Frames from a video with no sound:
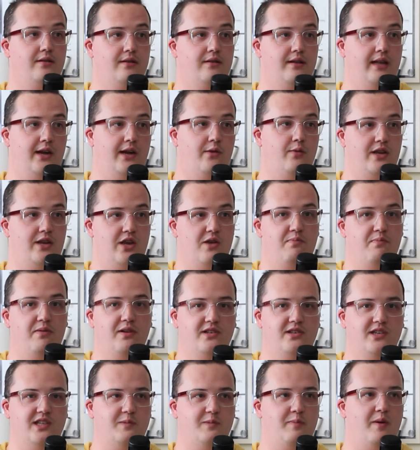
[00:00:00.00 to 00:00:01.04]
Like when you
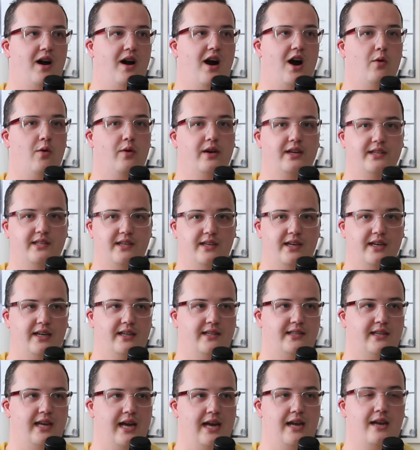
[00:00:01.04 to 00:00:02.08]
push its paw, what is it gonna
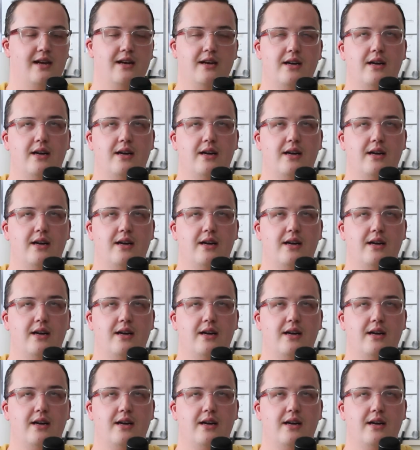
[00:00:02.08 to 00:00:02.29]
say?